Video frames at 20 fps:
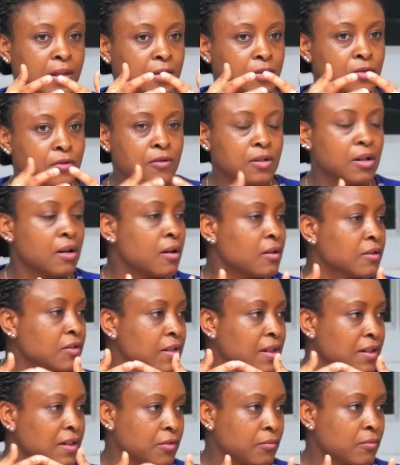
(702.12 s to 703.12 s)
you
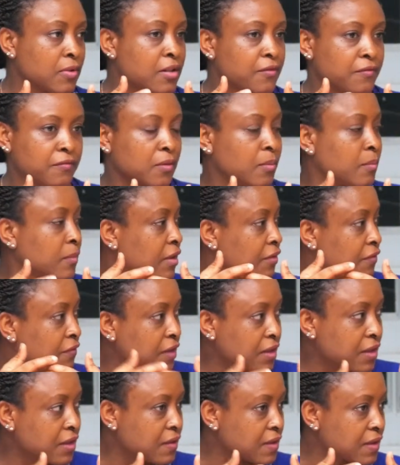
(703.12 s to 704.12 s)
can't get away from the
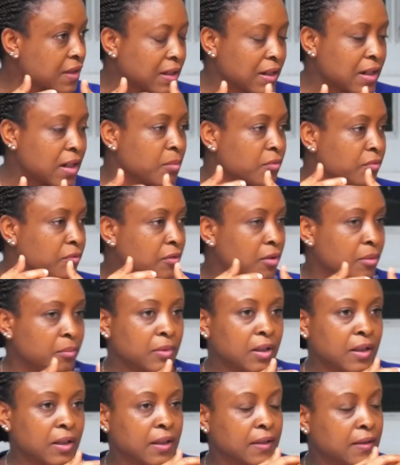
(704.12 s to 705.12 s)
figures that come
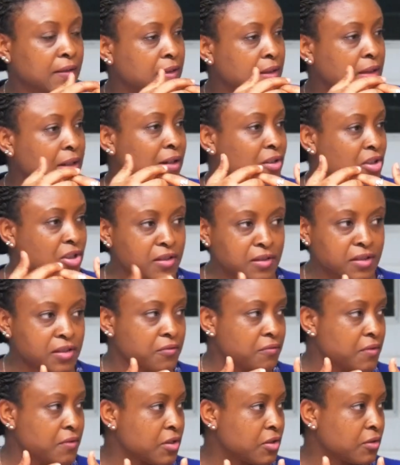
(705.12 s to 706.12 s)
from the
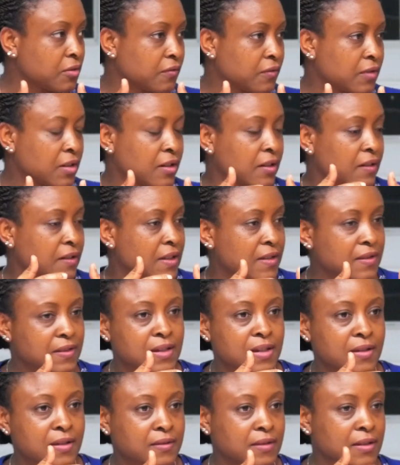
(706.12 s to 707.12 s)
Ashanti region of Ghana that
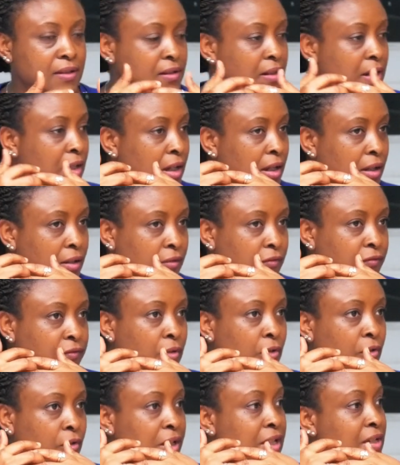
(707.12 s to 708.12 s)
says that
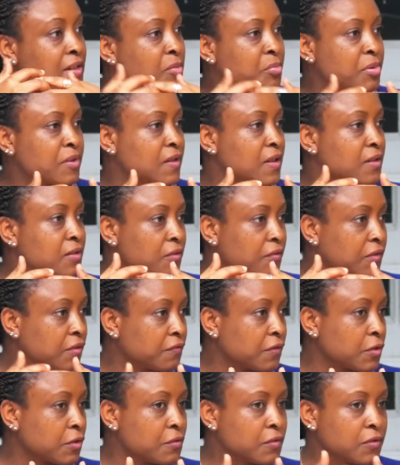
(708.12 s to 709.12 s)
80% of
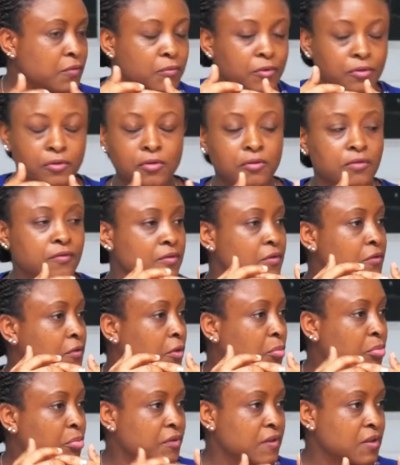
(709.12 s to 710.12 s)
the votes would go to
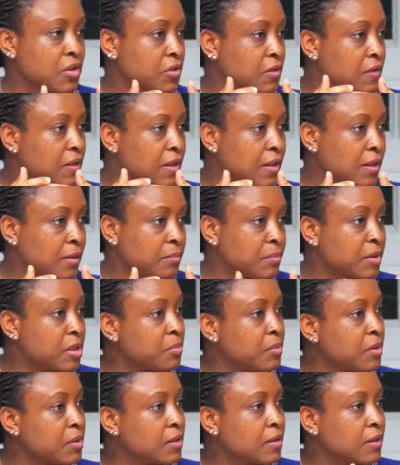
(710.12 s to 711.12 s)
the opposition
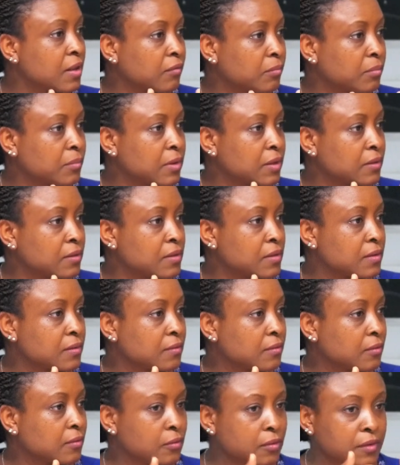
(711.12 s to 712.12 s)
NPP government
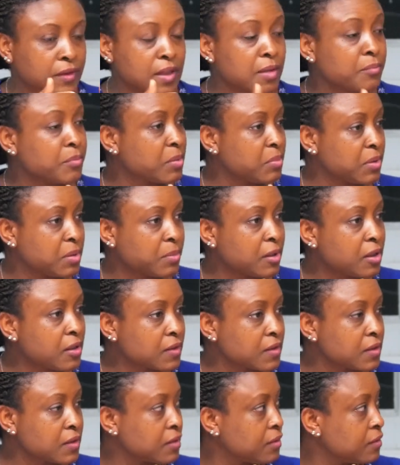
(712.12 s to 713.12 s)
or the NPP
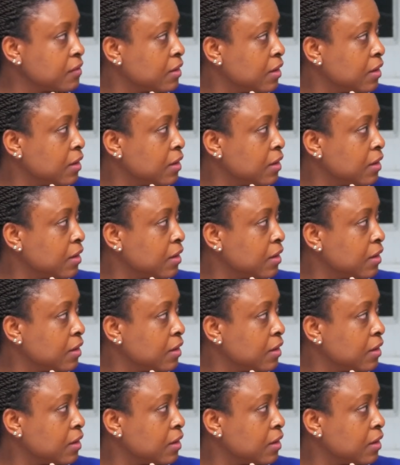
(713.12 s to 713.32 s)
party.